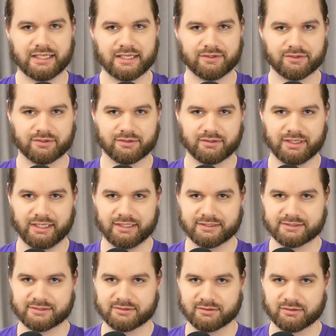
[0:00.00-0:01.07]
Either
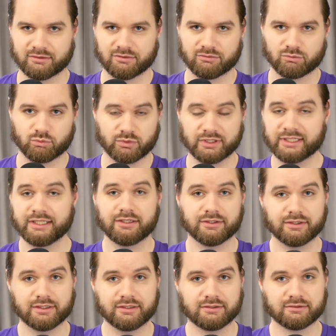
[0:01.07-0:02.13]
it's really
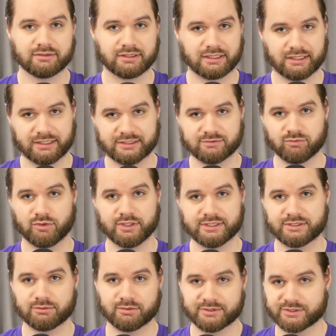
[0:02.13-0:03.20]
good, it's
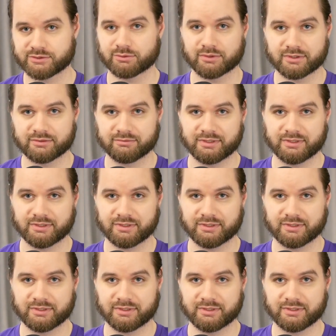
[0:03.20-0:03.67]
voiced, or it's short.